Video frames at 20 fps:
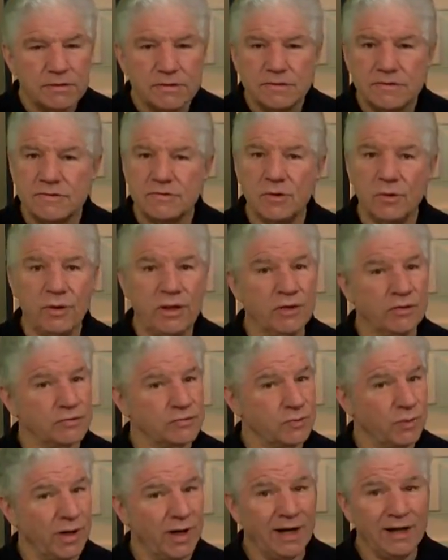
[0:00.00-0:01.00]
So
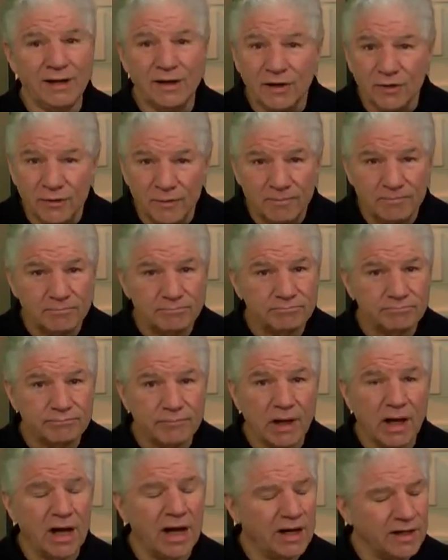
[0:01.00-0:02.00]
here's what I do.
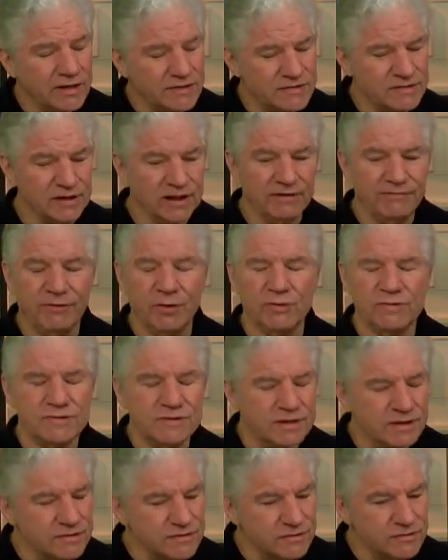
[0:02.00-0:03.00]
Honestly, folks,
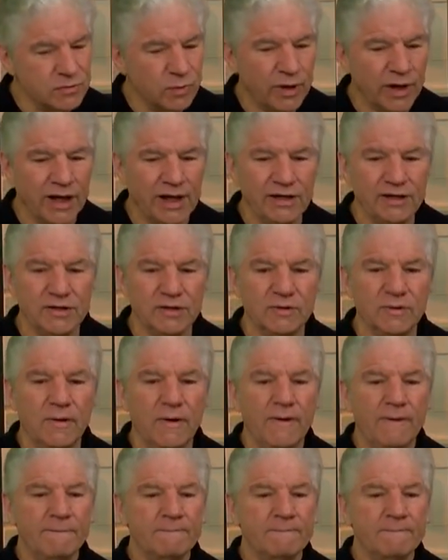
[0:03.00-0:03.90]
this is what I do.